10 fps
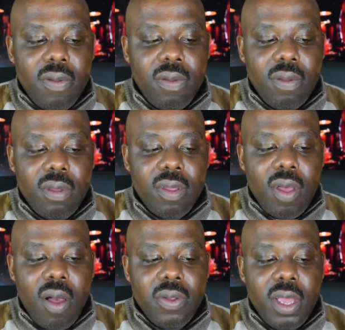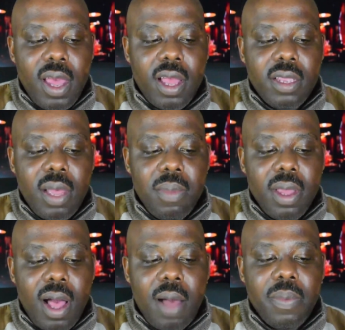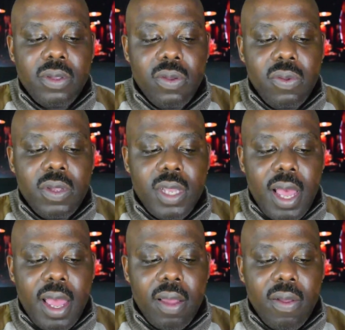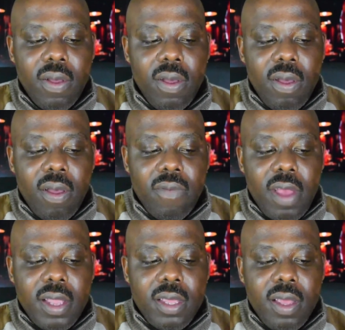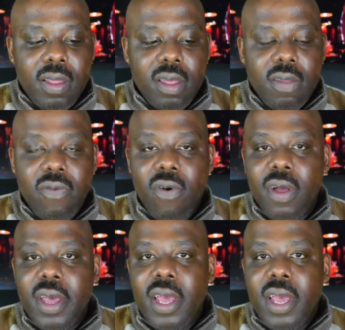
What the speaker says: It's called the Economic Opportunity Act of 1964.